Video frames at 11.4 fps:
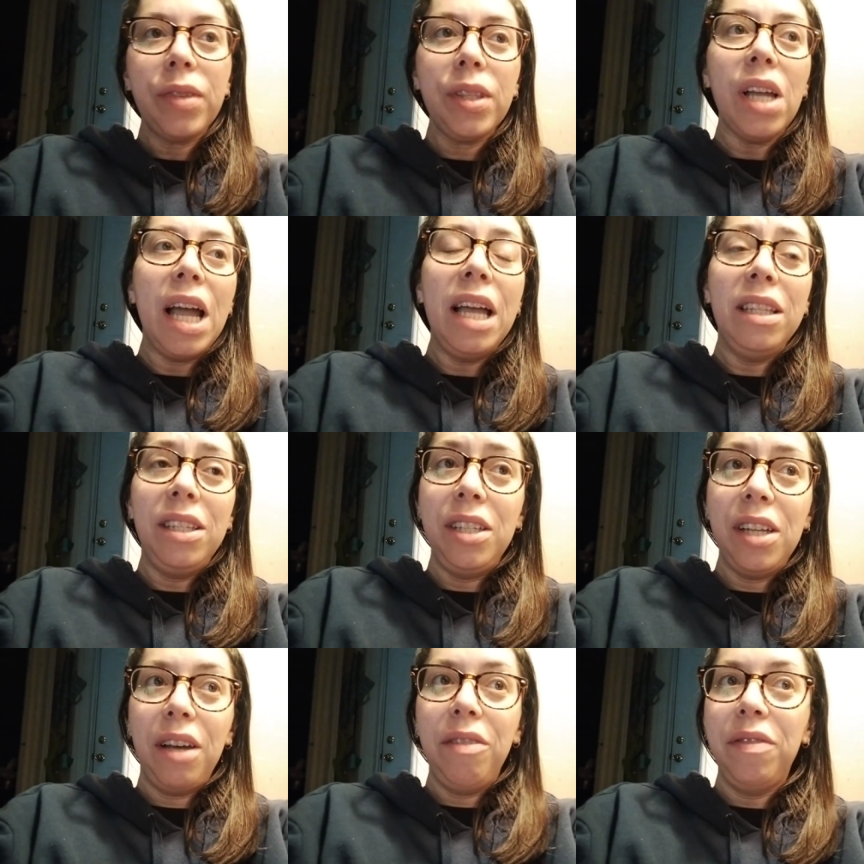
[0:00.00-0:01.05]
and
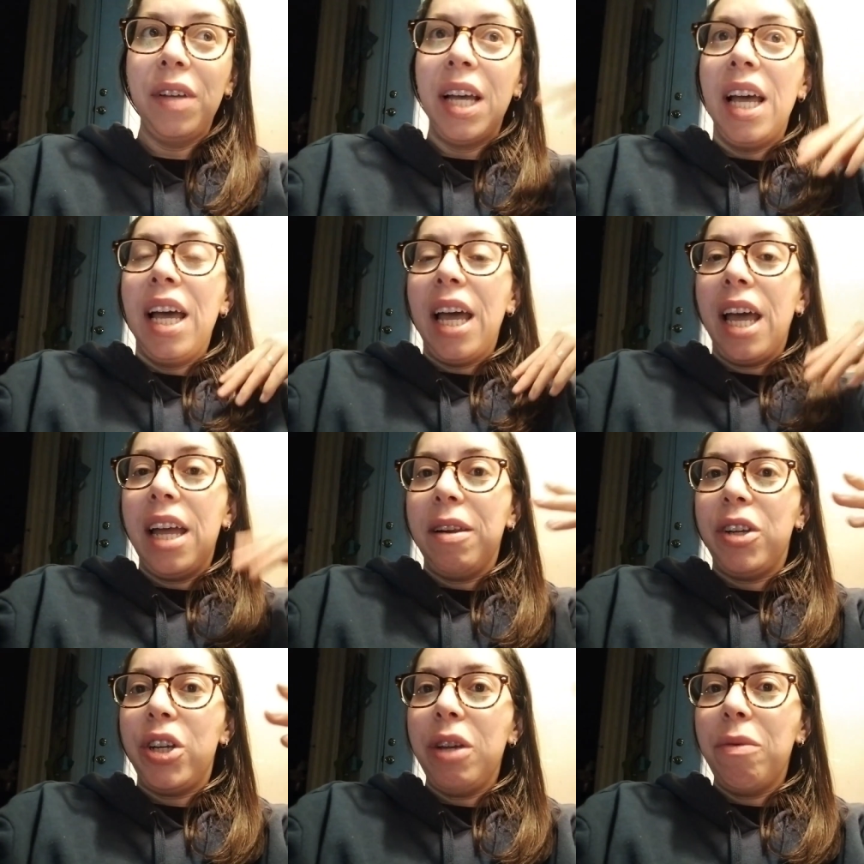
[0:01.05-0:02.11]
stuff. And
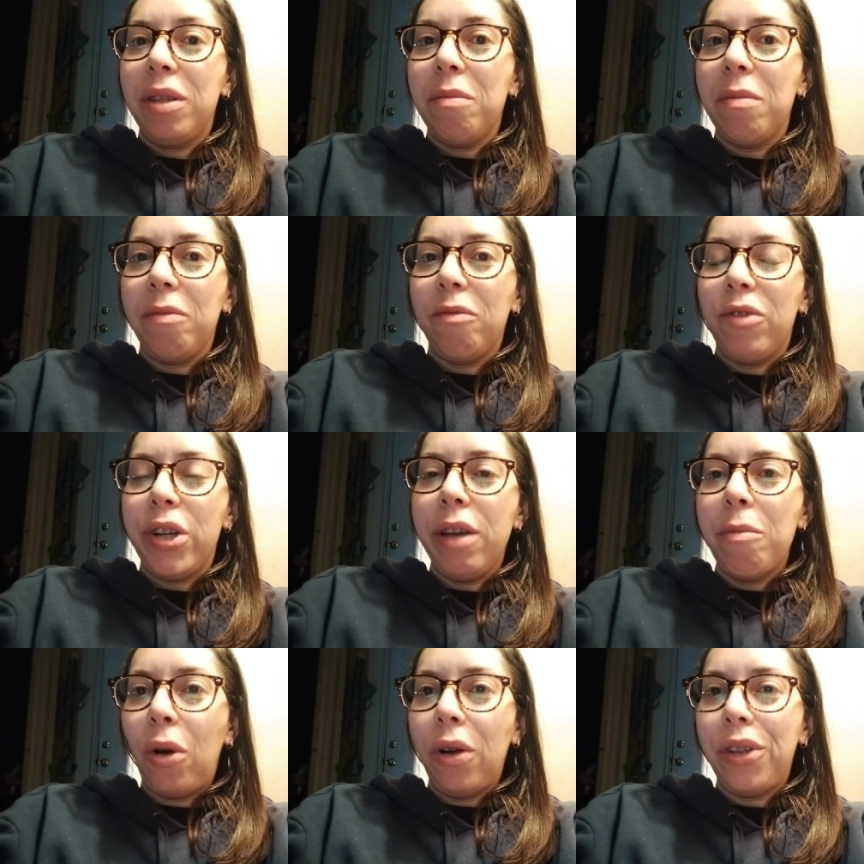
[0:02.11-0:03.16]
she
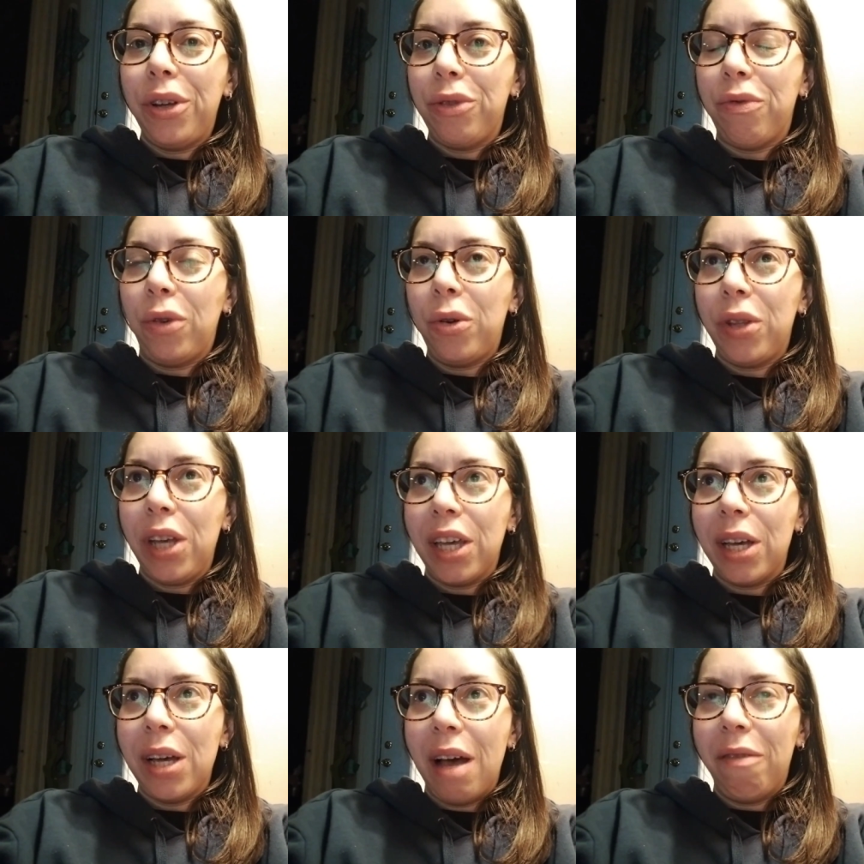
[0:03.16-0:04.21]
more or less wrote like a
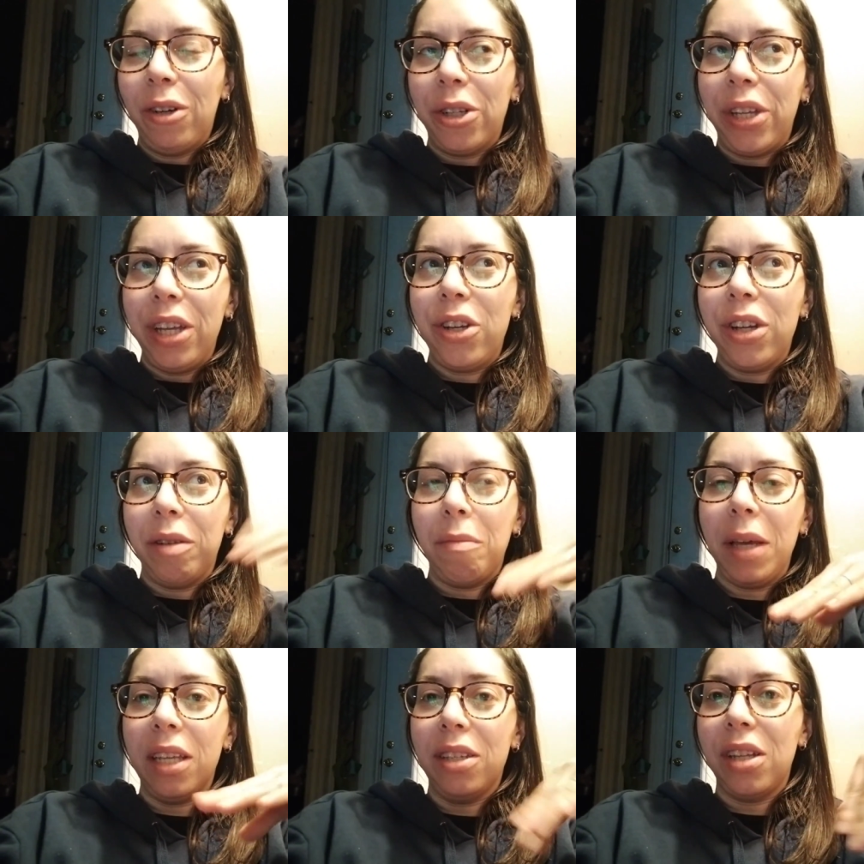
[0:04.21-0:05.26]
conversation
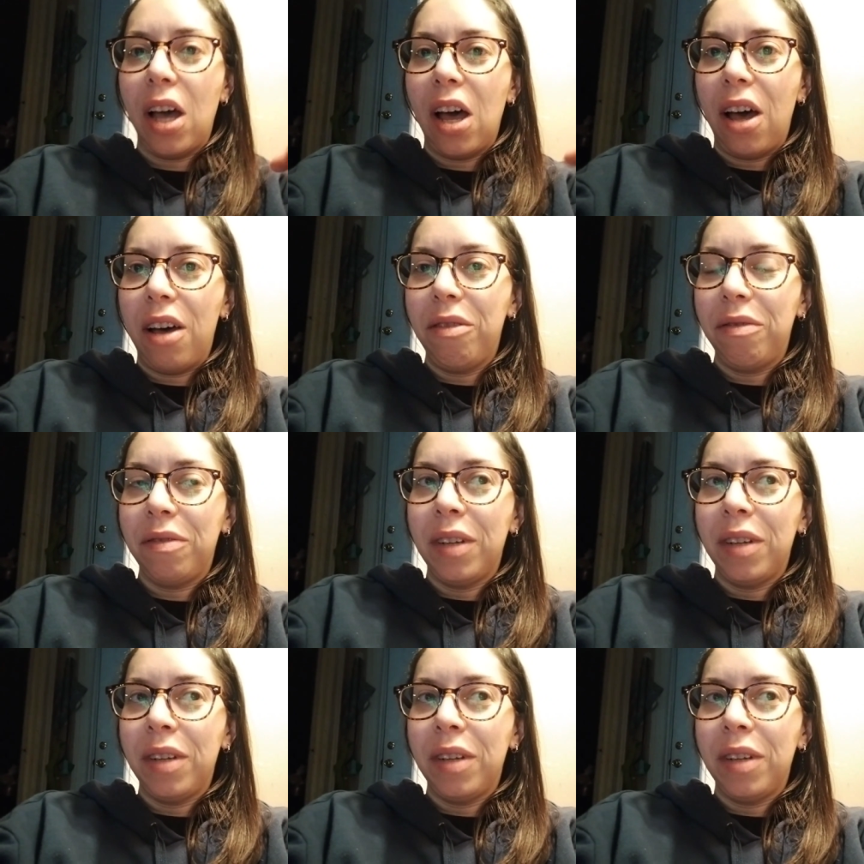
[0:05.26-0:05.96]
based off